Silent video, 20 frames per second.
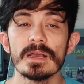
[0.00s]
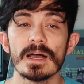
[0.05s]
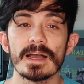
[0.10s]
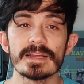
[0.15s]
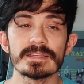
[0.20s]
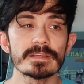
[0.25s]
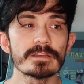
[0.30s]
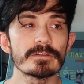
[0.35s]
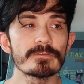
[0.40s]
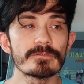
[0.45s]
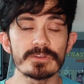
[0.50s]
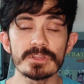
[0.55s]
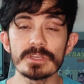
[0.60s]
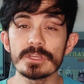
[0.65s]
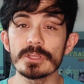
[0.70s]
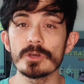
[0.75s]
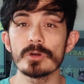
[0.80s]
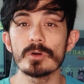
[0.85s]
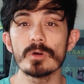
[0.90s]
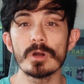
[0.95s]
I did a
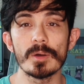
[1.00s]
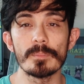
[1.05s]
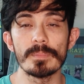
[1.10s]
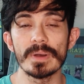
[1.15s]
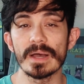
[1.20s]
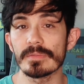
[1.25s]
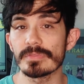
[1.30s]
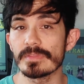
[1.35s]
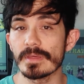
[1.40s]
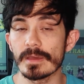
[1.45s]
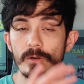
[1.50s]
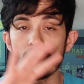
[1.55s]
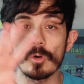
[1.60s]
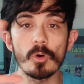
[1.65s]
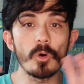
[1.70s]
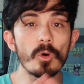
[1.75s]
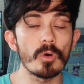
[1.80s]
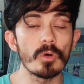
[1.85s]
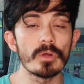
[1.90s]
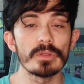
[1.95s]
video about that
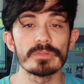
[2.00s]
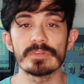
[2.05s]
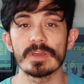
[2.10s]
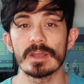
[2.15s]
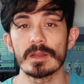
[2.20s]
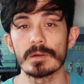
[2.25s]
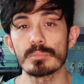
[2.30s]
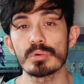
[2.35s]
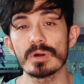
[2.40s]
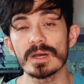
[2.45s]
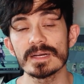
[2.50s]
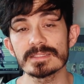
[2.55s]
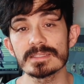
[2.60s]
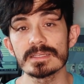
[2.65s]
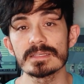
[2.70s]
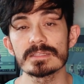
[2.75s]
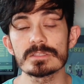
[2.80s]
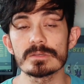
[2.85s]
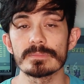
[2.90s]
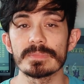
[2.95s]
whole entire
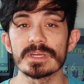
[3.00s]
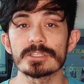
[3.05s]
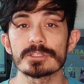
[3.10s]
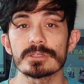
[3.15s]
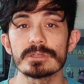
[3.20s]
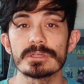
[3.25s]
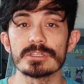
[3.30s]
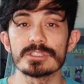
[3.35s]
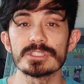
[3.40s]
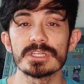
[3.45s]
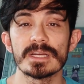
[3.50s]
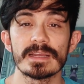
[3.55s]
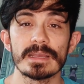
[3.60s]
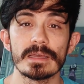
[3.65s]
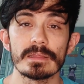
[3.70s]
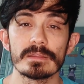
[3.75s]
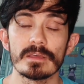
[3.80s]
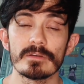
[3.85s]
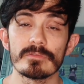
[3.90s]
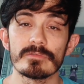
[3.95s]
process, so make sure you check
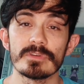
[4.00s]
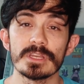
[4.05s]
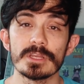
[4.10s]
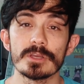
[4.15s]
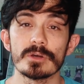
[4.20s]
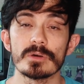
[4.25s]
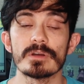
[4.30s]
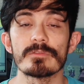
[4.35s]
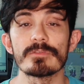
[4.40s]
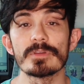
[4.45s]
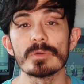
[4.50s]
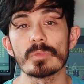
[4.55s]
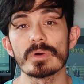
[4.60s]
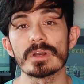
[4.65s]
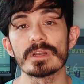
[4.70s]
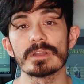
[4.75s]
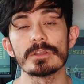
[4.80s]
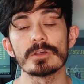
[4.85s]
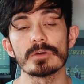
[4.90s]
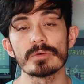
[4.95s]
out that video if you
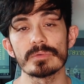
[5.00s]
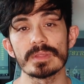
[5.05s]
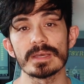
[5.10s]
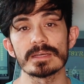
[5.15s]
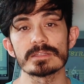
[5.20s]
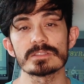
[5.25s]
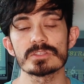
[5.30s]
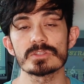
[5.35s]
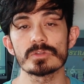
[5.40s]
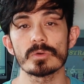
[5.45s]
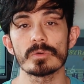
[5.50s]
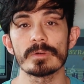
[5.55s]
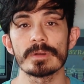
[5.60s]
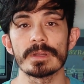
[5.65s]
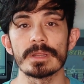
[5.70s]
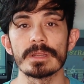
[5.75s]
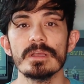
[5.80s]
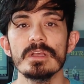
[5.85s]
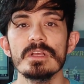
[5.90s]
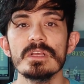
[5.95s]
want to know that
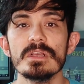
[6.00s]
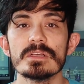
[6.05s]
story.